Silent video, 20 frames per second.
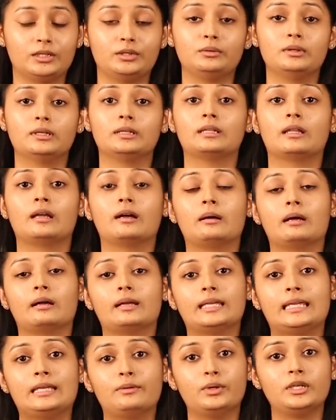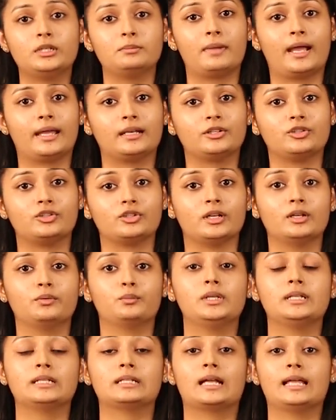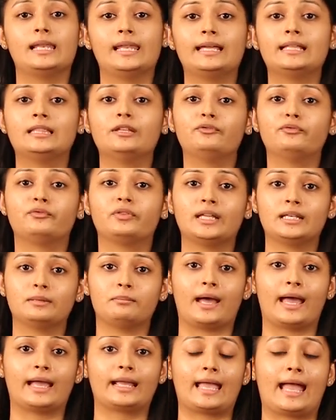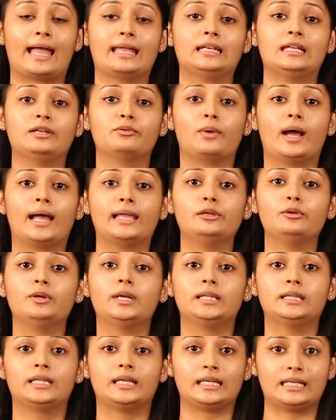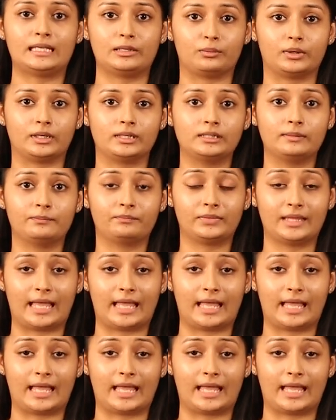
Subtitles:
The event manager will collect the feedback and evaluate the event.